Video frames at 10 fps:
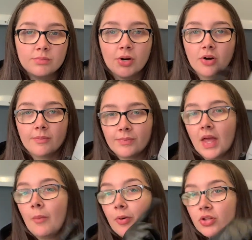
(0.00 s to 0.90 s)
But
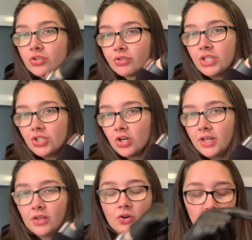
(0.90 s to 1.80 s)
I'll put the
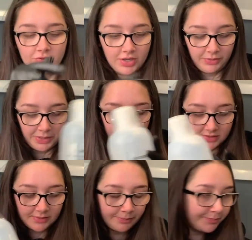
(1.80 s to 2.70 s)
screenshot in the corner anyways.